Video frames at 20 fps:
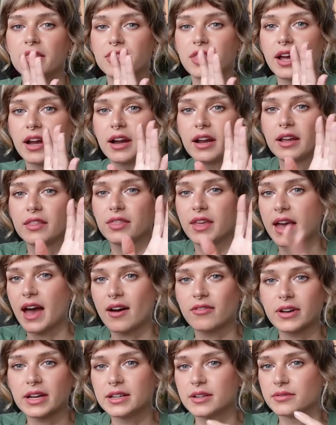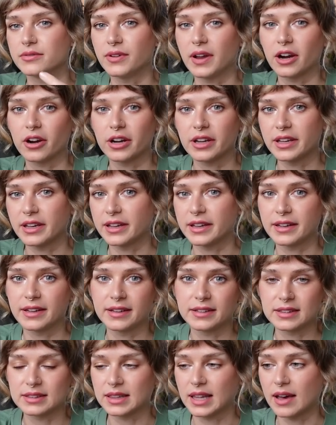they they have kind of
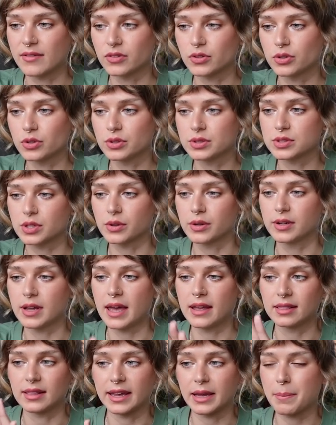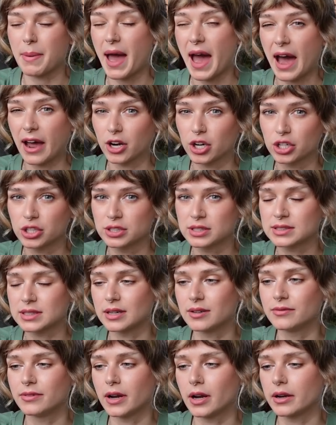varying levels or, and like patterns
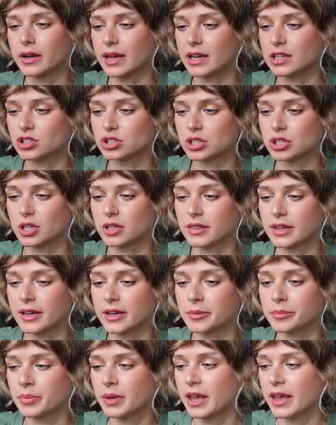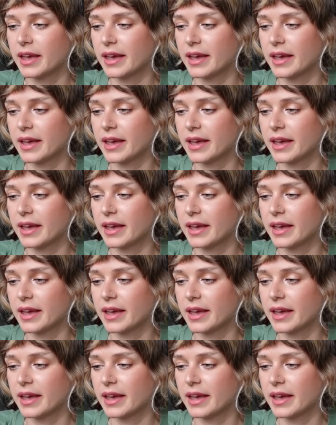of variegation on them.